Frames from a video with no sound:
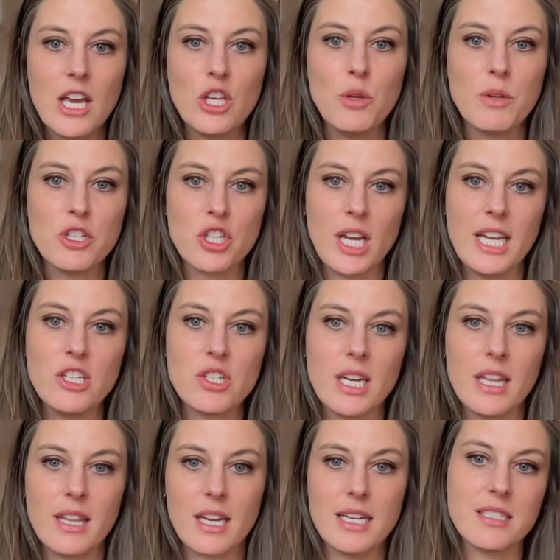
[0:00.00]
you can change it
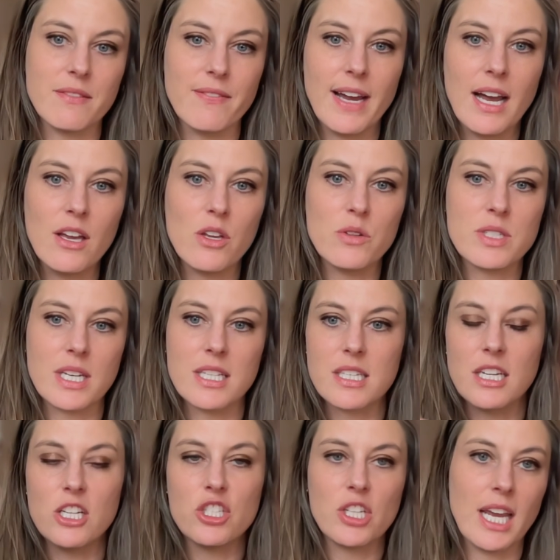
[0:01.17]
in the custom values, and it's
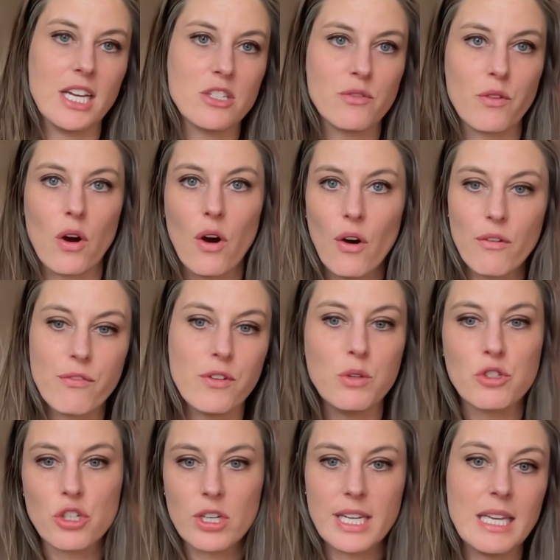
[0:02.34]
going to change for all
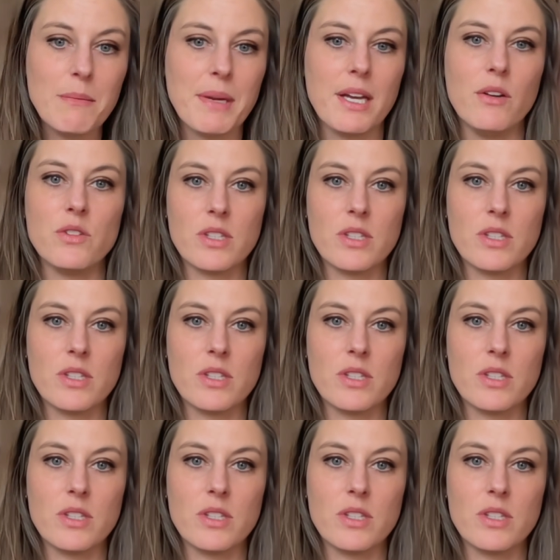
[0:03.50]
future emails